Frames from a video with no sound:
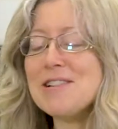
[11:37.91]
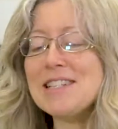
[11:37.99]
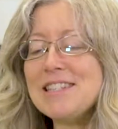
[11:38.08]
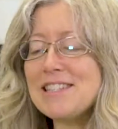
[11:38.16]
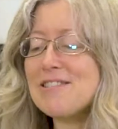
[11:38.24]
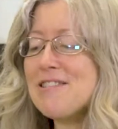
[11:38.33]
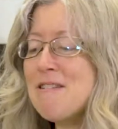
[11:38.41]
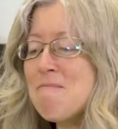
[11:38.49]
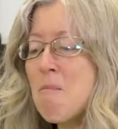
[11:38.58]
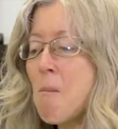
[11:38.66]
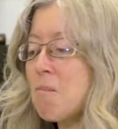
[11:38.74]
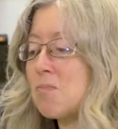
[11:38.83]
And so
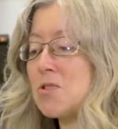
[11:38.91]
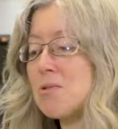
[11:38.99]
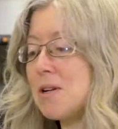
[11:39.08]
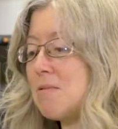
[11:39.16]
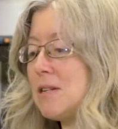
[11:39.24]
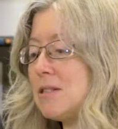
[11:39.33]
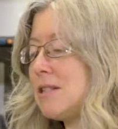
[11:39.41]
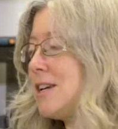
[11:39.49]
anyways, he